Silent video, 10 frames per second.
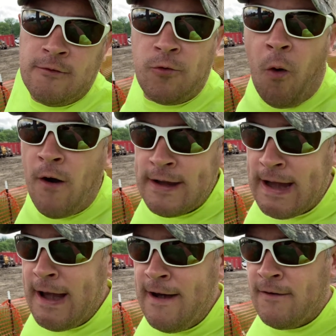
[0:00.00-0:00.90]
20
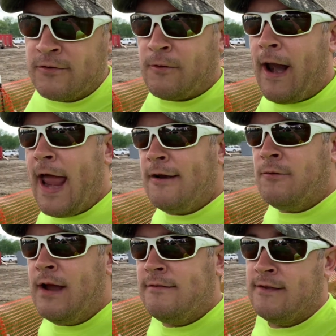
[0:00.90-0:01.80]
years,
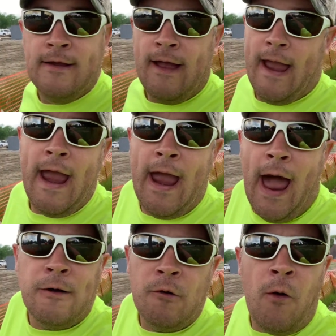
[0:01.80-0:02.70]
graduates. Hey,
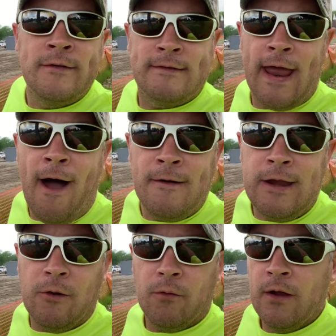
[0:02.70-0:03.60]
I don't know what to tell
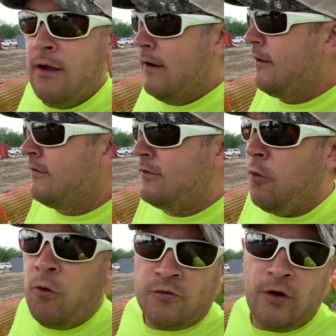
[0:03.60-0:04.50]
you. Your
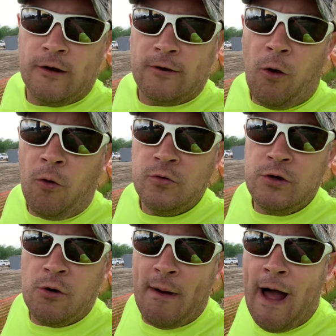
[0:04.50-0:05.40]
school should have told
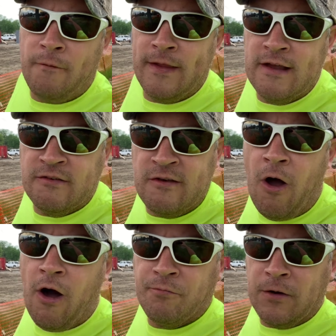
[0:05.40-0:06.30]
you about this
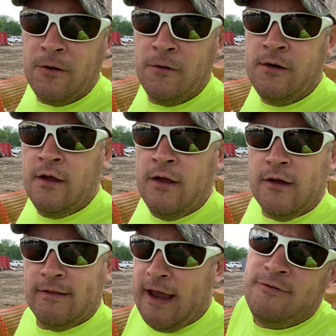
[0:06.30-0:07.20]
stuff, dude.
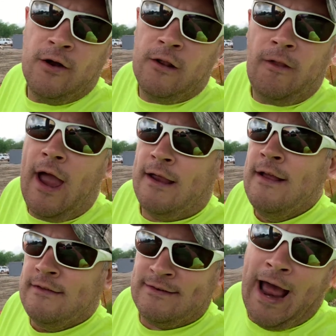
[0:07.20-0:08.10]
They should have, like,
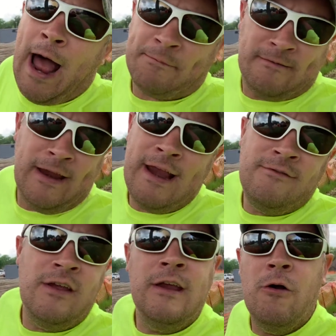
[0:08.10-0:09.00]
stopped
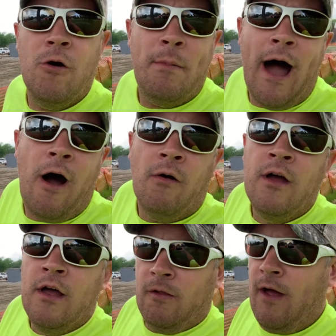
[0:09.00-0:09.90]
teaching you about,
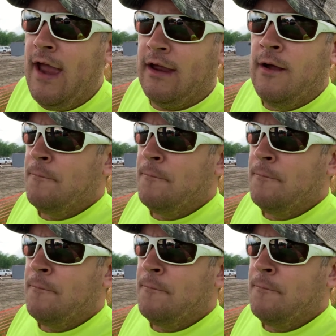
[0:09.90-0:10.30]
like,